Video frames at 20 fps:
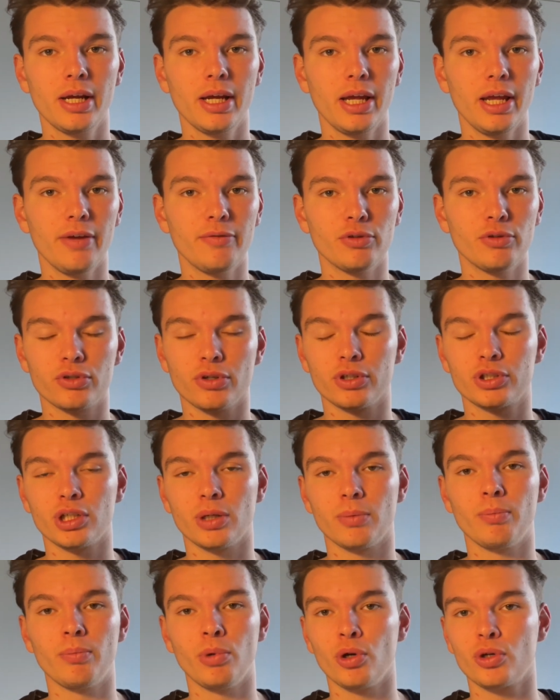If you search
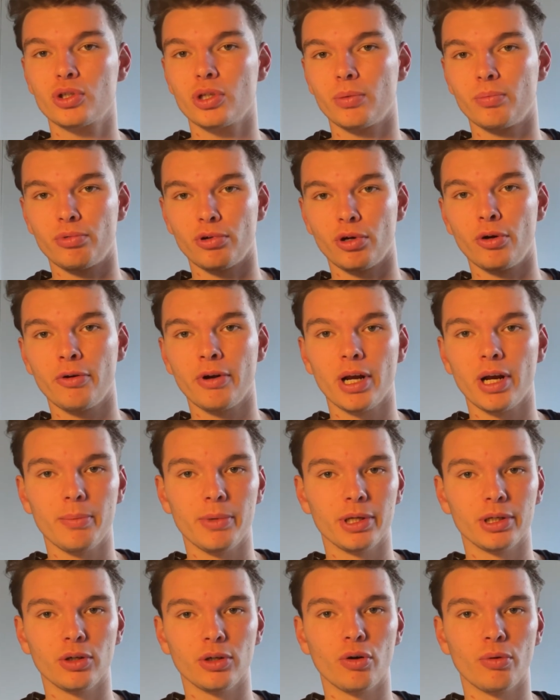up books on
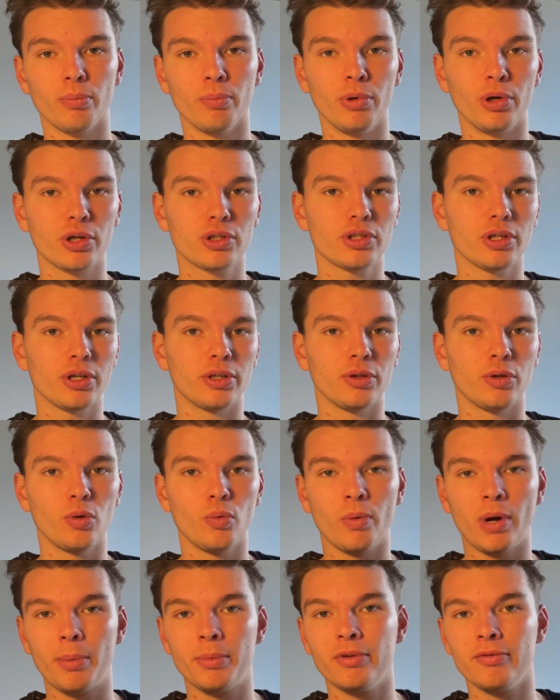programming or books on
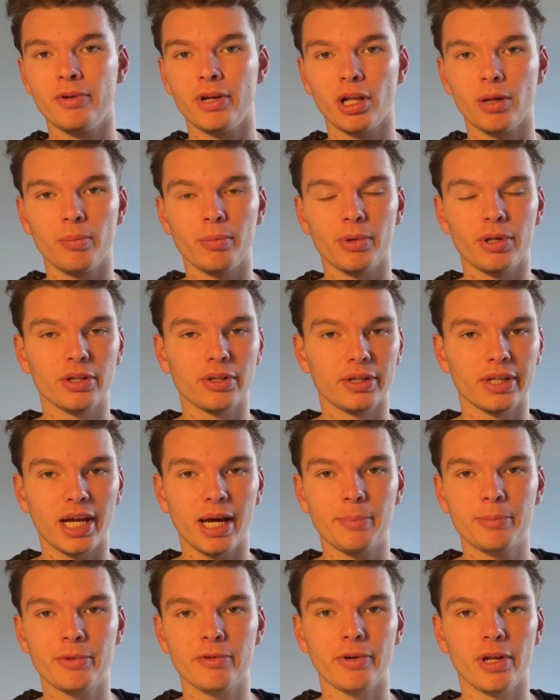web development, on
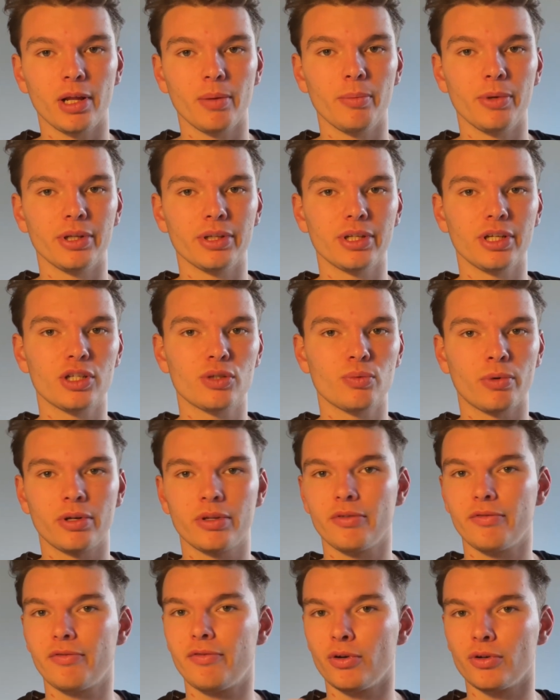app development, it's one of
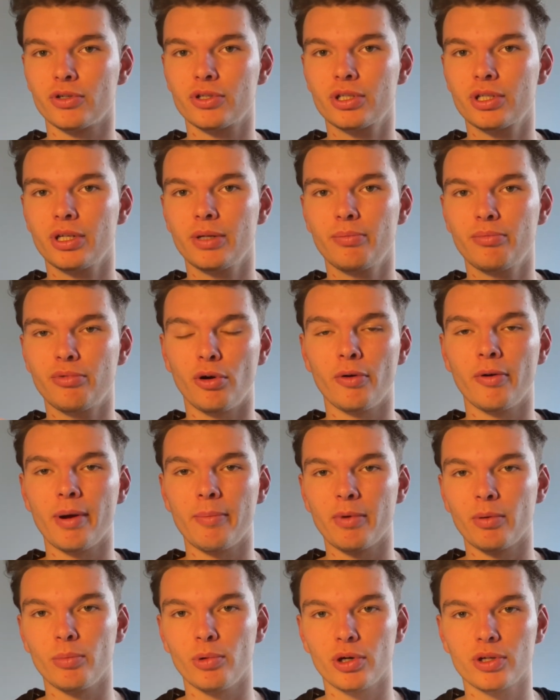the first
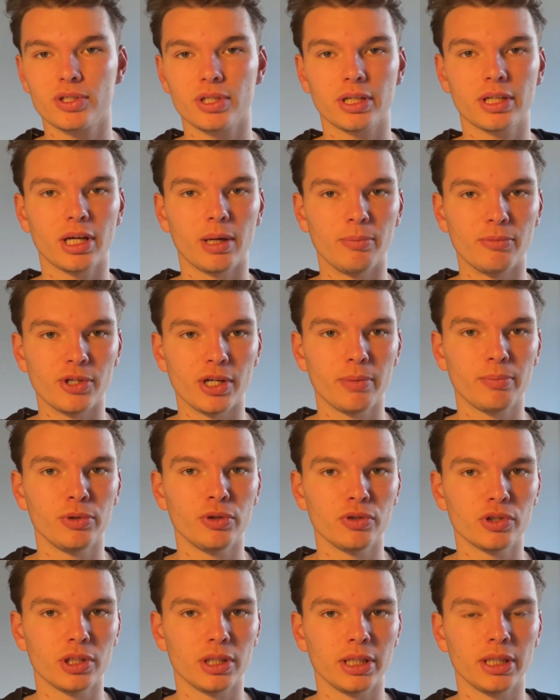programming books that comes up
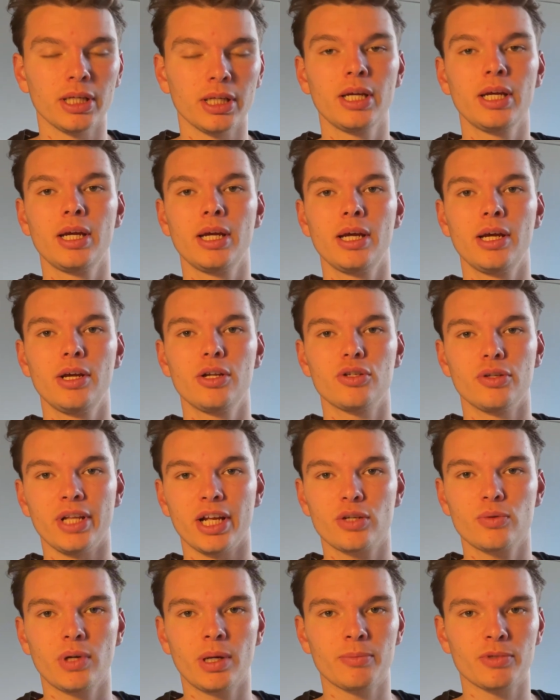usually. So
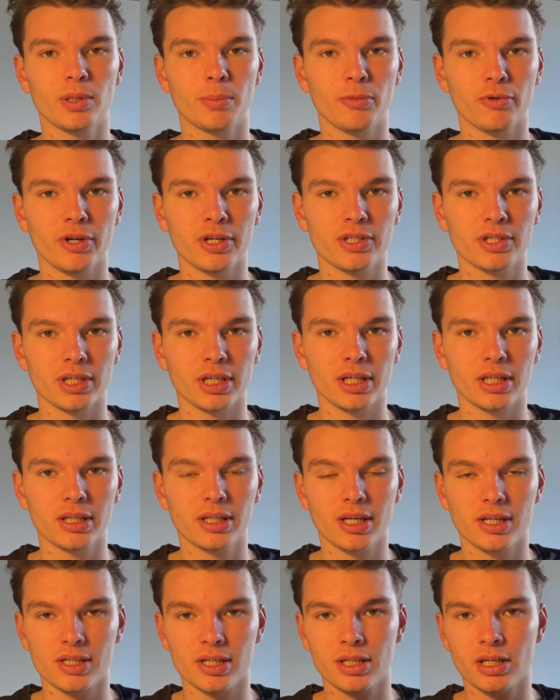that's why I'm summarizing it,
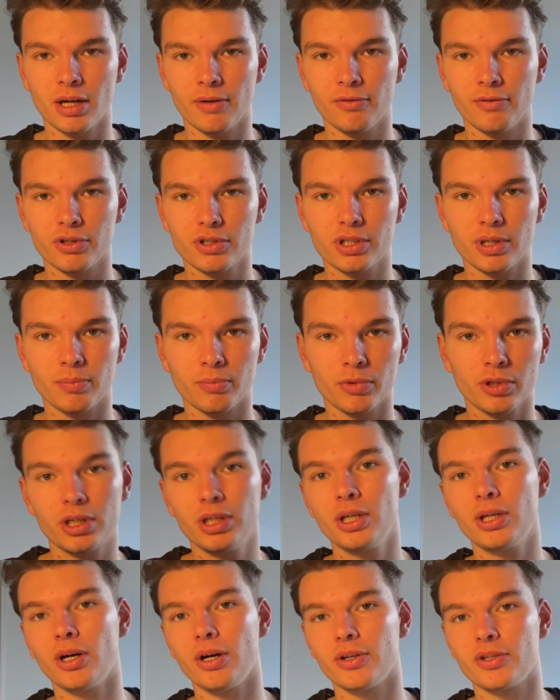because it covers some
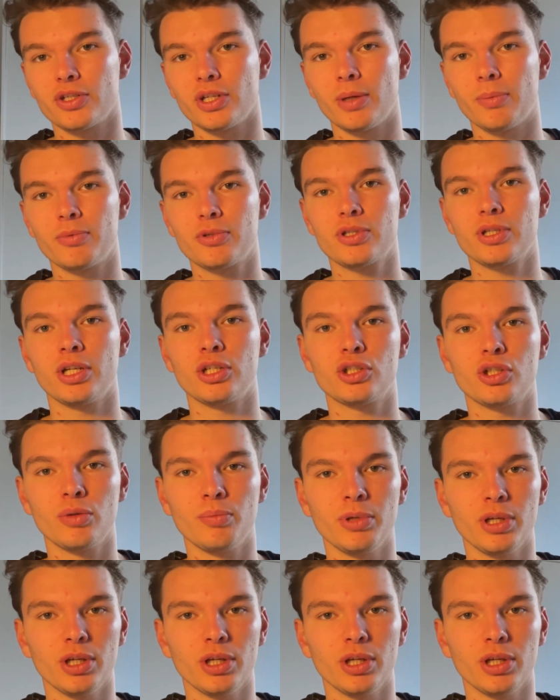key concepts that should be